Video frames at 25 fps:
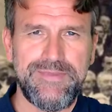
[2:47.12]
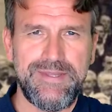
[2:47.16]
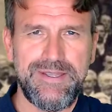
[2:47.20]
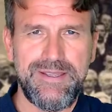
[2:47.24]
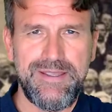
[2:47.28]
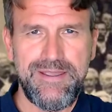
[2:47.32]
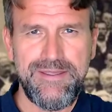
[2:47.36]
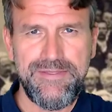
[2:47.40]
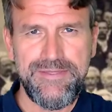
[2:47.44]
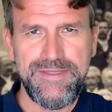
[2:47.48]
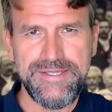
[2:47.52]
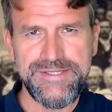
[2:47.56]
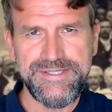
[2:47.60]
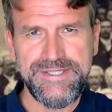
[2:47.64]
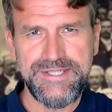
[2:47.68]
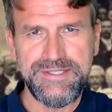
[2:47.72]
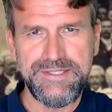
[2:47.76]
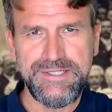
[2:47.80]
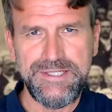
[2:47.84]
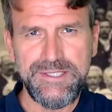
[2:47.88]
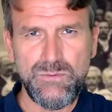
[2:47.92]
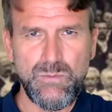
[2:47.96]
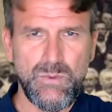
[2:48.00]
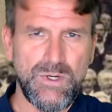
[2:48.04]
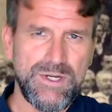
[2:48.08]
And that's
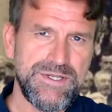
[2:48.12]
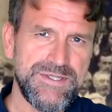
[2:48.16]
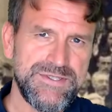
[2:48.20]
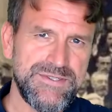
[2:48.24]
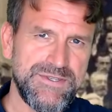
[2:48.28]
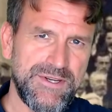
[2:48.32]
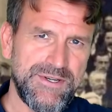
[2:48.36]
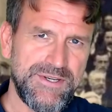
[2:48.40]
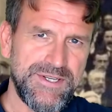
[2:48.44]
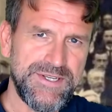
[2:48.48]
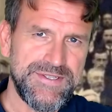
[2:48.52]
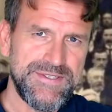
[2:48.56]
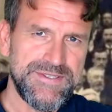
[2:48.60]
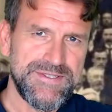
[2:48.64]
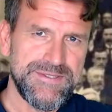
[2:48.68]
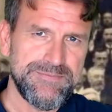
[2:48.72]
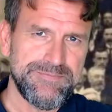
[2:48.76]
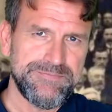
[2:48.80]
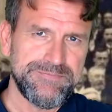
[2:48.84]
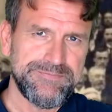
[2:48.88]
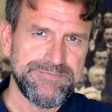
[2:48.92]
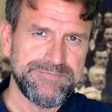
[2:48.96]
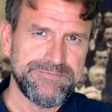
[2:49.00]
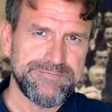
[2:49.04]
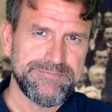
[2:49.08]
indeed what he studies,
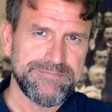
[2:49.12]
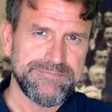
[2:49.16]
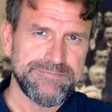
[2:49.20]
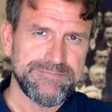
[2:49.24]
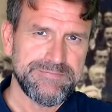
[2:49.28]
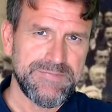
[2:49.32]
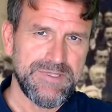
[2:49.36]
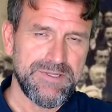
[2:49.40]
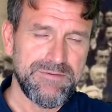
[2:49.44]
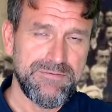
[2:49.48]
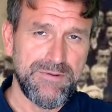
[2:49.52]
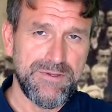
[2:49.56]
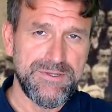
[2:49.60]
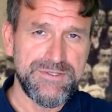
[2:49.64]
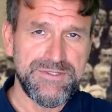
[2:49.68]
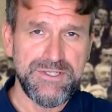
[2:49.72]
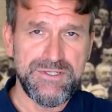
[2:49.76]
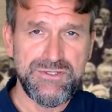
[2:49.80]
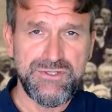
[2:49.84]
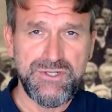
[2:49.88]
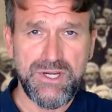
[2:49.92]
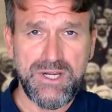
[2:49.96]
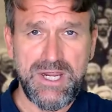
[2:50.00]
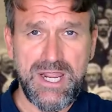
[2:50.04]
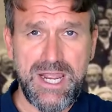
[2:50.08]
first
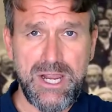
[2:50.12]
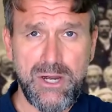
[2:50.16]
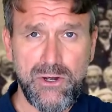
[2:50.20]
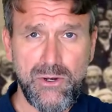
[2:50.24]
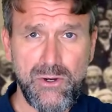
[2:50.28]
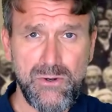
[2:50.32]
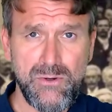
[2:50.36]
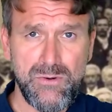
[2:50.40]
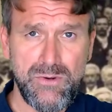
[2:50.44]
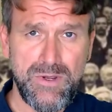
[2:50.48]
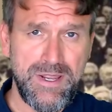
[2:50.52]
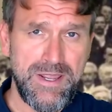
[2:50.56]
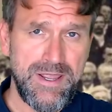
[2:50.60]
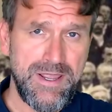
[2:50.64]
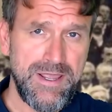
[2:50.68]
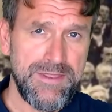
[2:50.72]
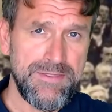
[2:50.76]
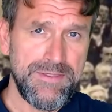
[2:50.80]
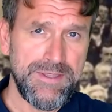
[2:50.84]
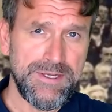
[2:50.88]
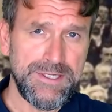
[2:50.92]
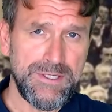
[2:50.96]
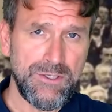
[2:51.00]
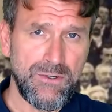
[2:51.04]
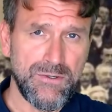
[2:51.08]
in Chicago
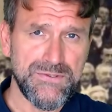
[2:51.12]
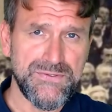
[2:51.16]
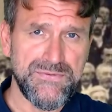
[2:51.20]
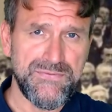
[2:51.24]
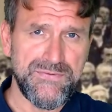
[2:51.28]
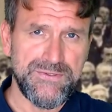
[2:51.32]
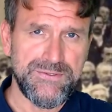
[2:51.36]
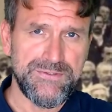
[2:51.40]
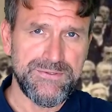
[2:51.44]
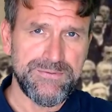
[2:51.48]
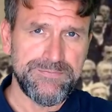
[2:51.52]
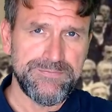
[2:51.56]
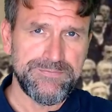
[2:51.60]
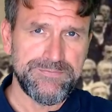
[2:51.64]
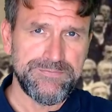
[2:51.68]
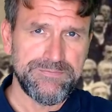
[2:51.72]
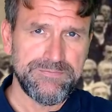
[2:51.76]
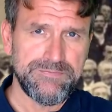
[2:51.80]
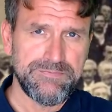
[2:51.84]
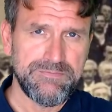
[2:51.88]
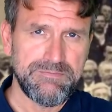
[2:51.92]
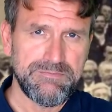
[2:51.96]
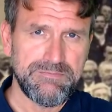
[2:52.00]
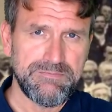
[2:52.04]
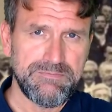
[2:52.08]
and then in Oxford.
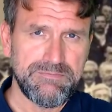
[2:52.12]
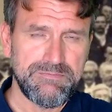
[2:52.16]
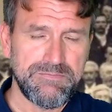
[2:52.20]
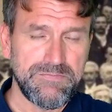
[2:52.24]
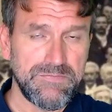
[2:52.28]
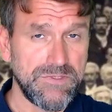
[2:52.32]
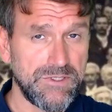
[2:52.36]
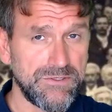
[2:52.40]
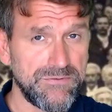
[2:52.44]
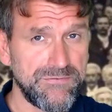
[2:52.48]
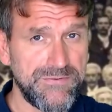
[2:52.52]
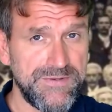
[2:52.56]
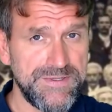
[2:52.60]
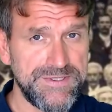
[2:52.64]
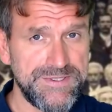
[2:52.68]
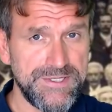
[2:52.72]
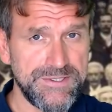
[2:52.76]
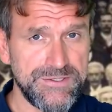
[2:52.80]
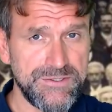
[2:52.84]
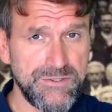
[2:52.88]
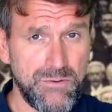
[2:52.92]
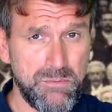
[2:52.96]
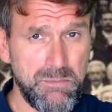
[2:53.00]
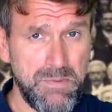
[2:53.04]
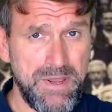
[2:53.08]
Not
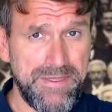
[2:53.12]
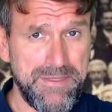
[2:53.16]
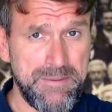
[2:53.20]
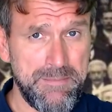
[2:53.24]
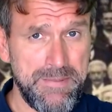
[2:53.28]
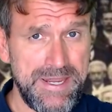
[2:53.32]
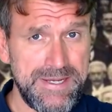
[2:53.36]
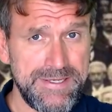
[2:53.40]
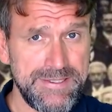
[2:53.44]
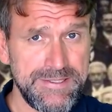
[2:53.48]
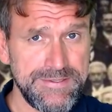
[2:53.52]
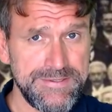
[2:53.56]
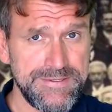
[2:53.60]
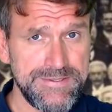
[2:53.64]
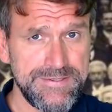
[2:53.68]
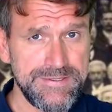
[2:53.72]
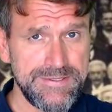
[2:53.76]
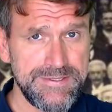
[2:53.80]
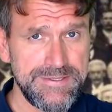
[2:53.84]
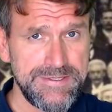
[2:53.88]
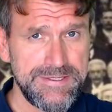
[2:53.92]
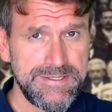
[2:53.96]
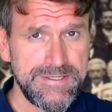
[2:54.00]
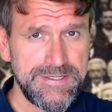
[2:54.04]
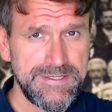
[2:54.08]
physics or mathematics,
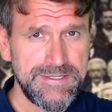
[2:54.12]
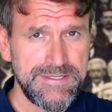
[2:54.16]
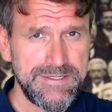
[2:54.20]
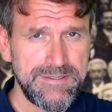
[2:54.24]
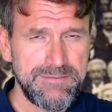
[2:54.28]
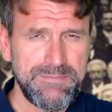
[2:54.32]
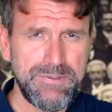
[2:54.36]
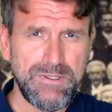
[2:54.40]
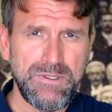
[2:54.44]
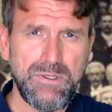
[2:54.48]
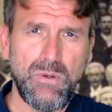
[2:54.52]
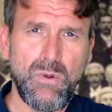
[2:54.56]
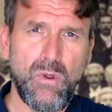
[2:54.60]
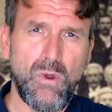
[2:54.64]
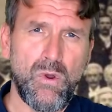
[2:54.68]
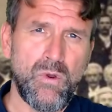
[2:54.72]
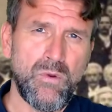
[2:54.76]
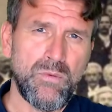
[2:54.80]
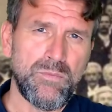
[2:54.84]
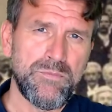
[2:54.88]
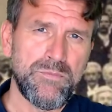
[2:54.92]
but law.